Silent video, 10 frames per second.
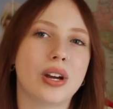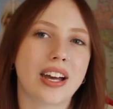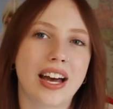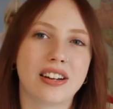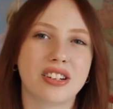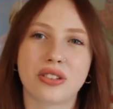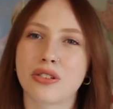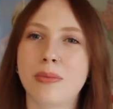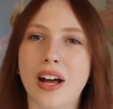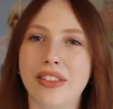so I kind of just
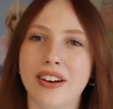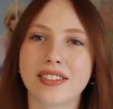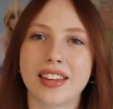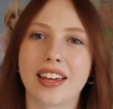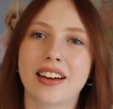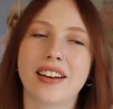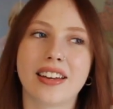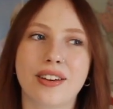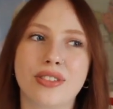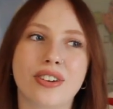threw them on there as like a,
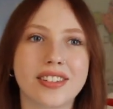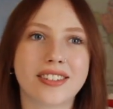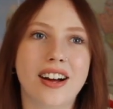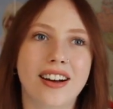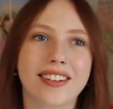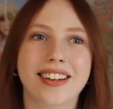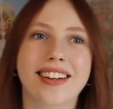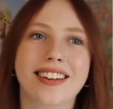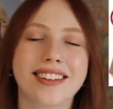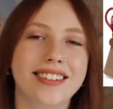if they're in stock,
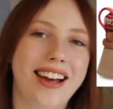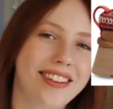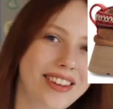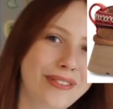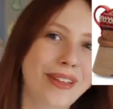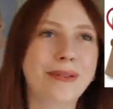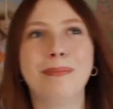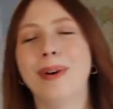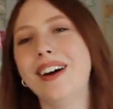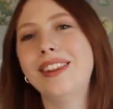like I'd love
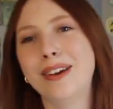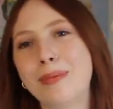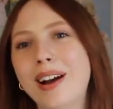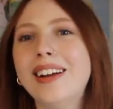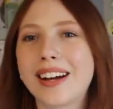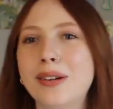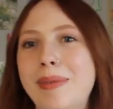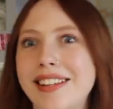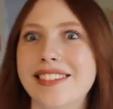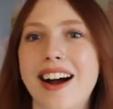them, but they're probably not gonna
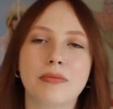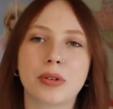be in stock.